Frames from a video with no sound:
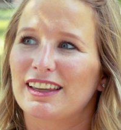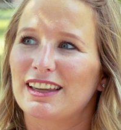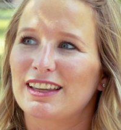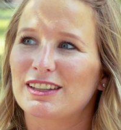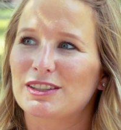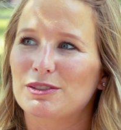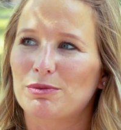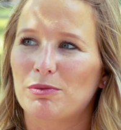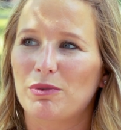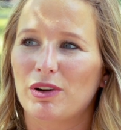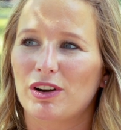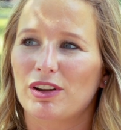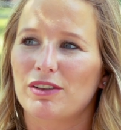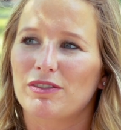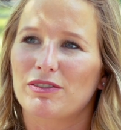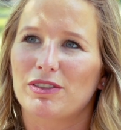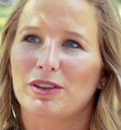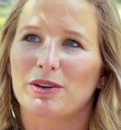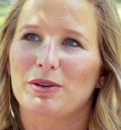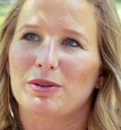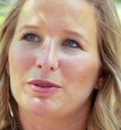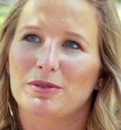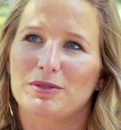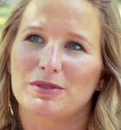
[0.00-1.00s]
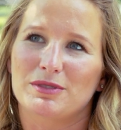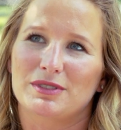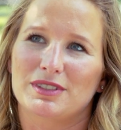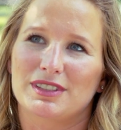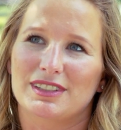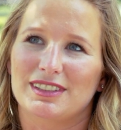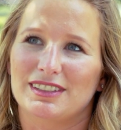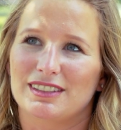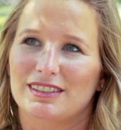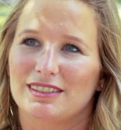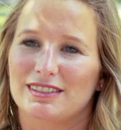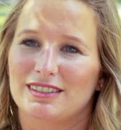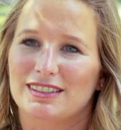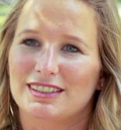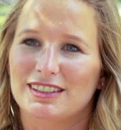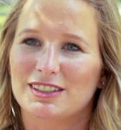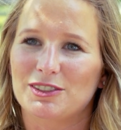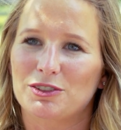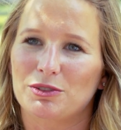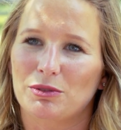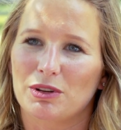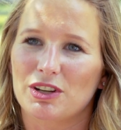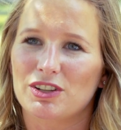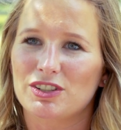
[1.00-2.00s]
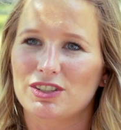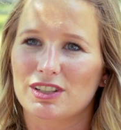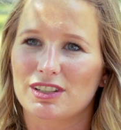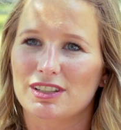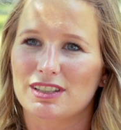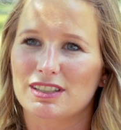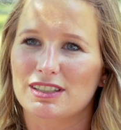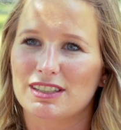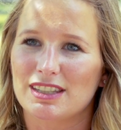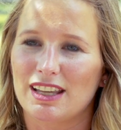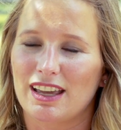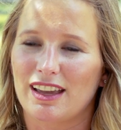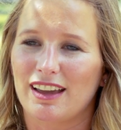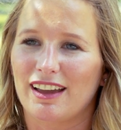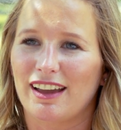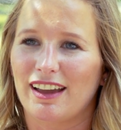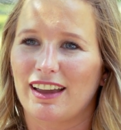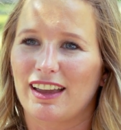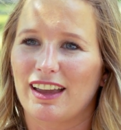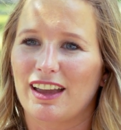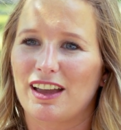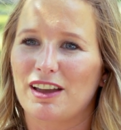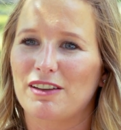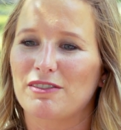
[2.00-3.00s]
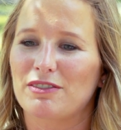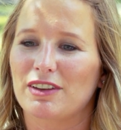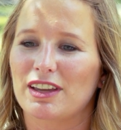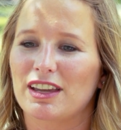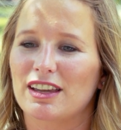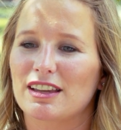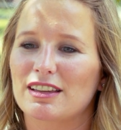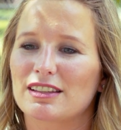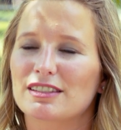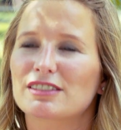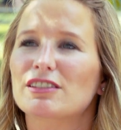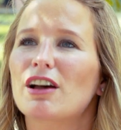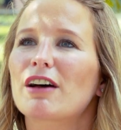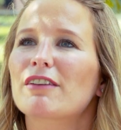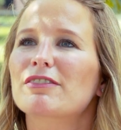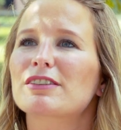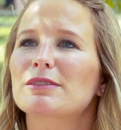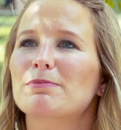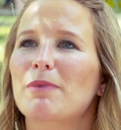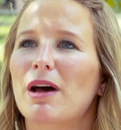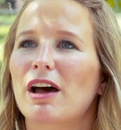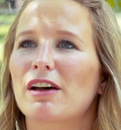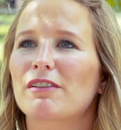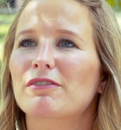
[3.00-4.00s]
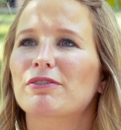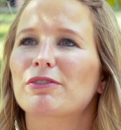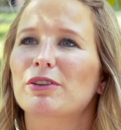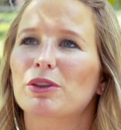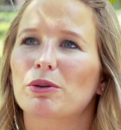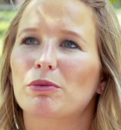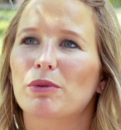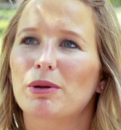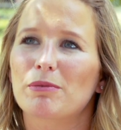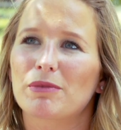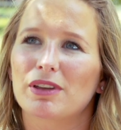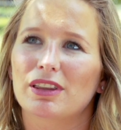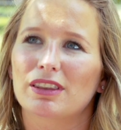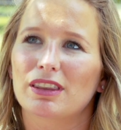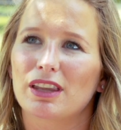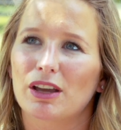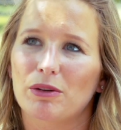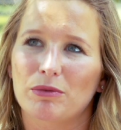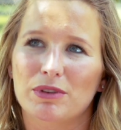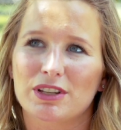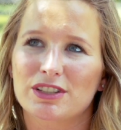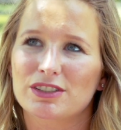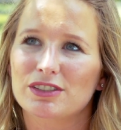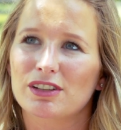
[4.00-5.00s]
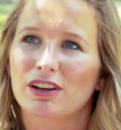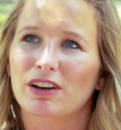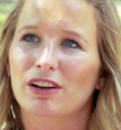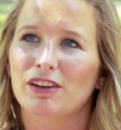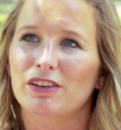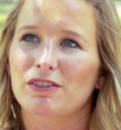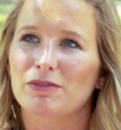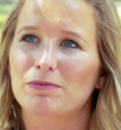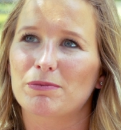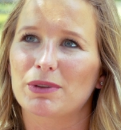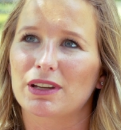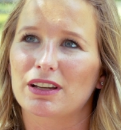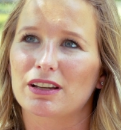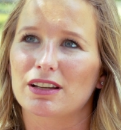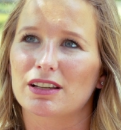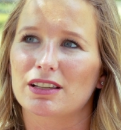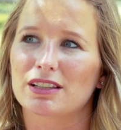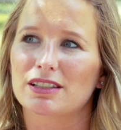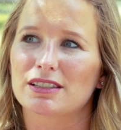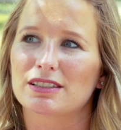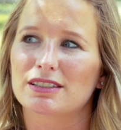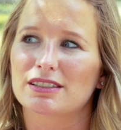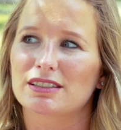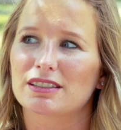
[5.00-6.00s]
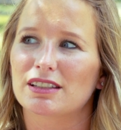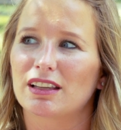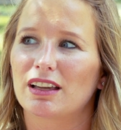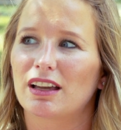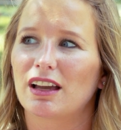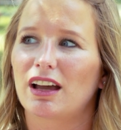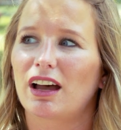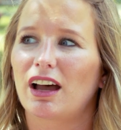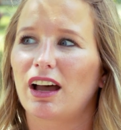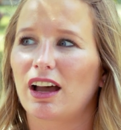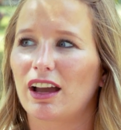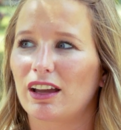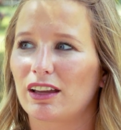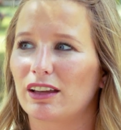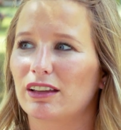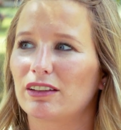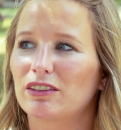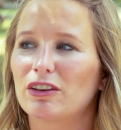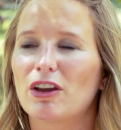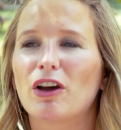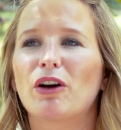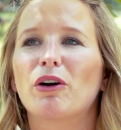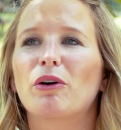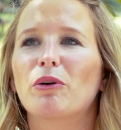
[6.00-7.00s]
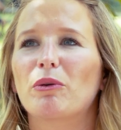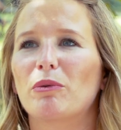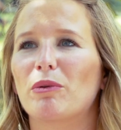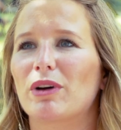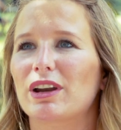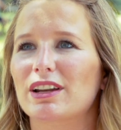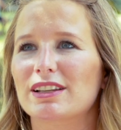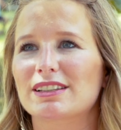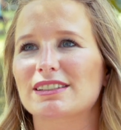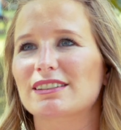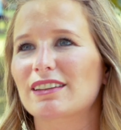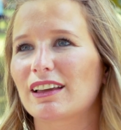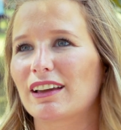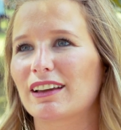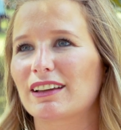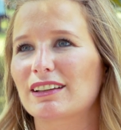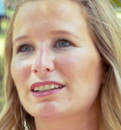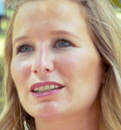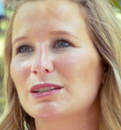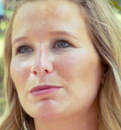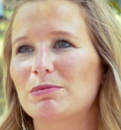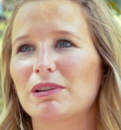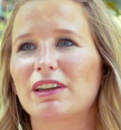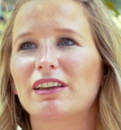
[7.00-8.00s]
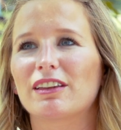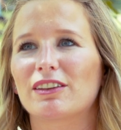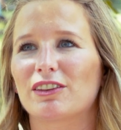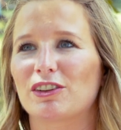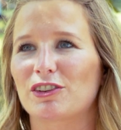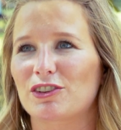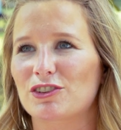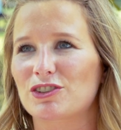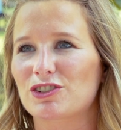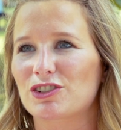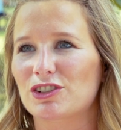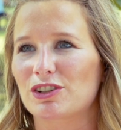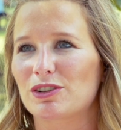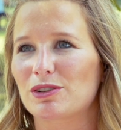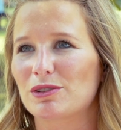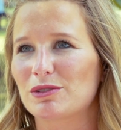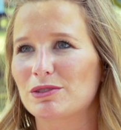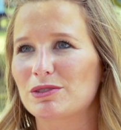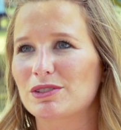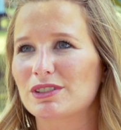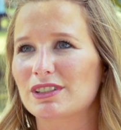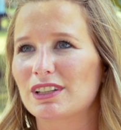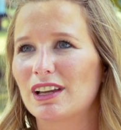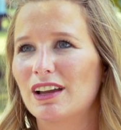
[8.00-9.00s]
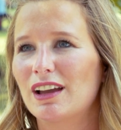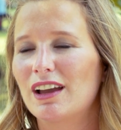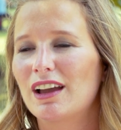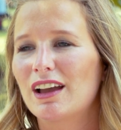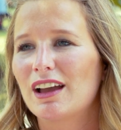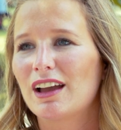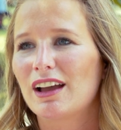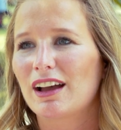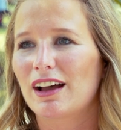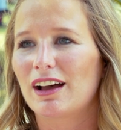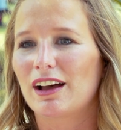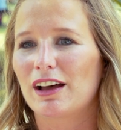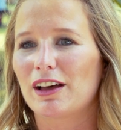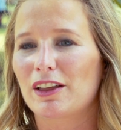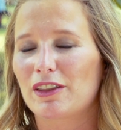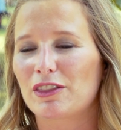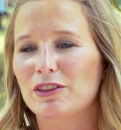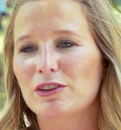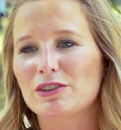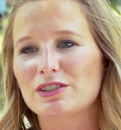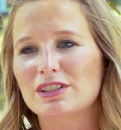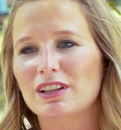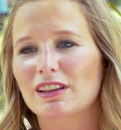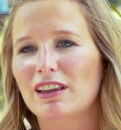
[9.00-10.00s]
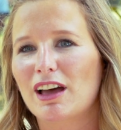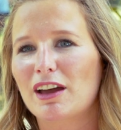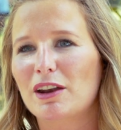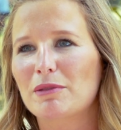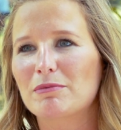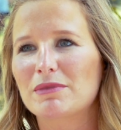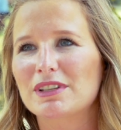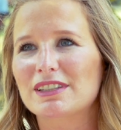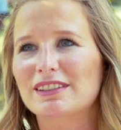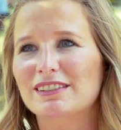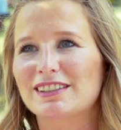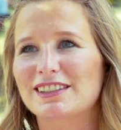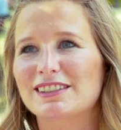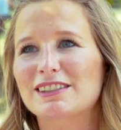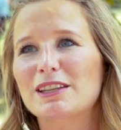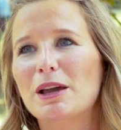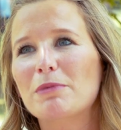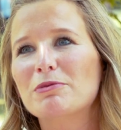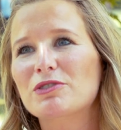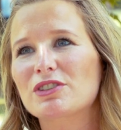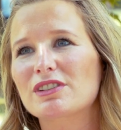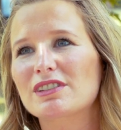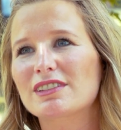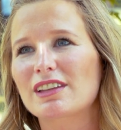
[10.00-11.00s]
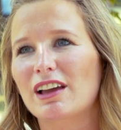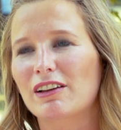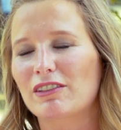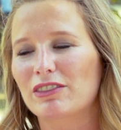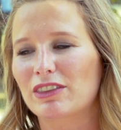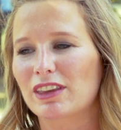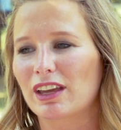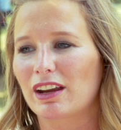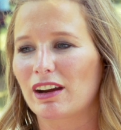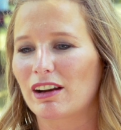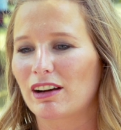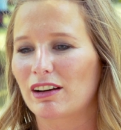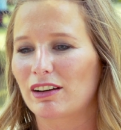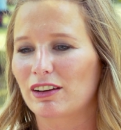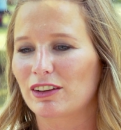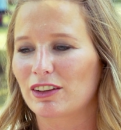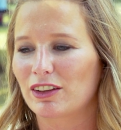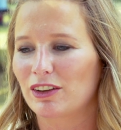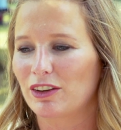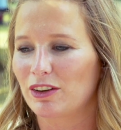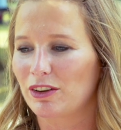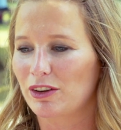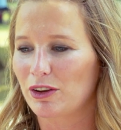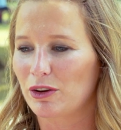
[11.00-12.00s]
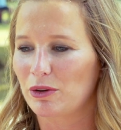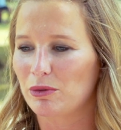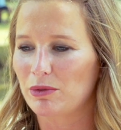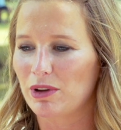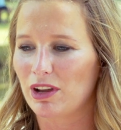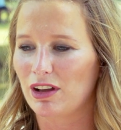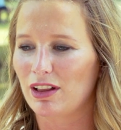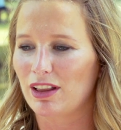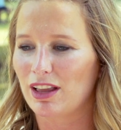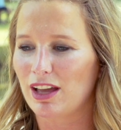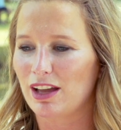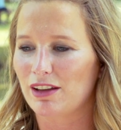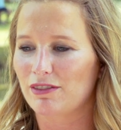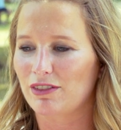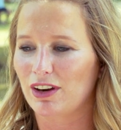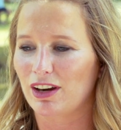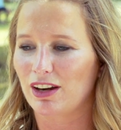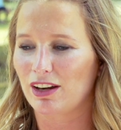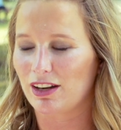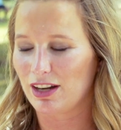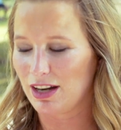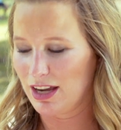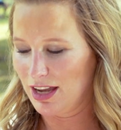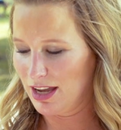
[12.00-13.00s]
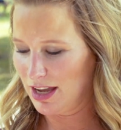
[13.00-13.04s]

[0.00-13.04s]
it's one of those situations that I have a soft spot for the women that we serve because I know what it's like to be in their shoes. There's a lot of misconceptions out there. You know, we all have our